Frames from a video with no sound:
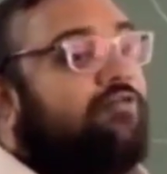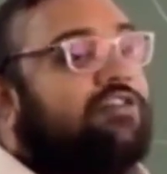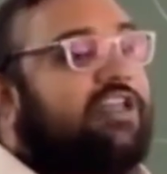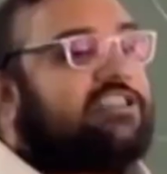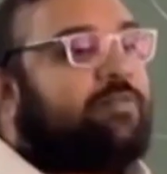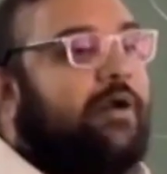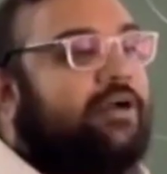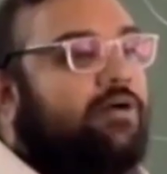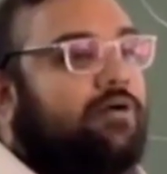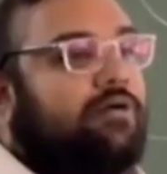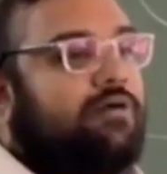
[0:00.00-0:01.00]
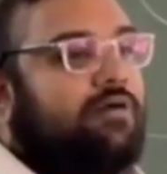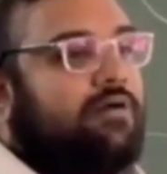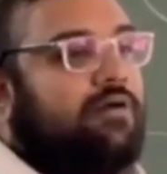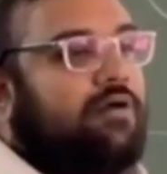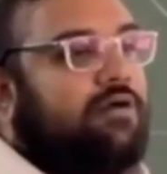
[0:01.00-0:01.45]
with respect to
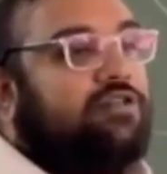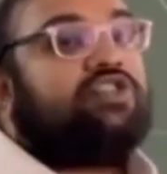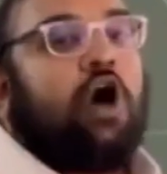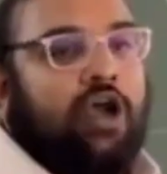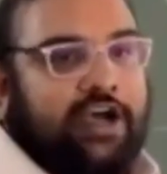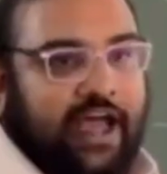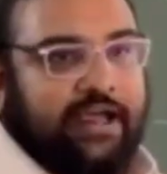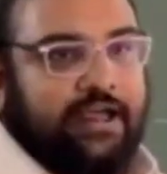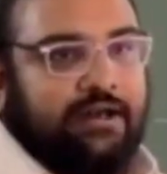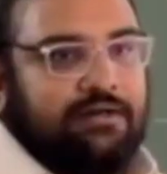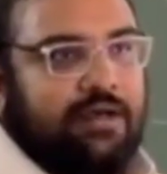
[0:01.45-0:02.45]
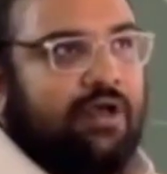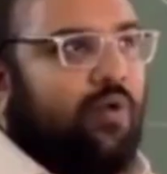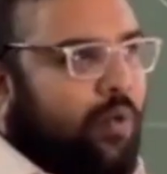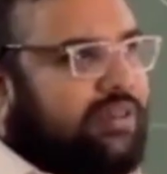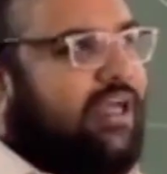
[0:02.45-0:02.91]
solid angle.
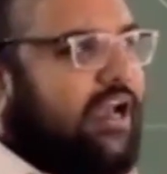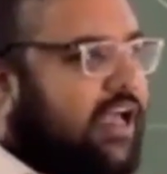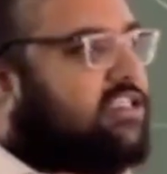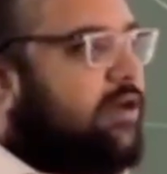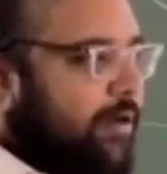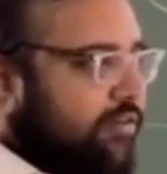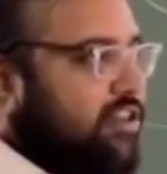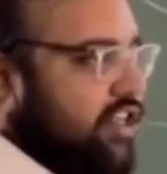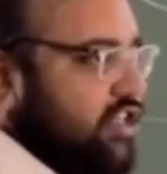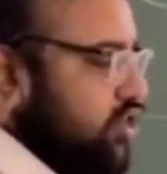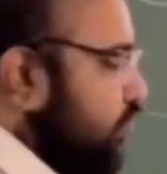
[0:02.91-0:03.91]
What the relation between these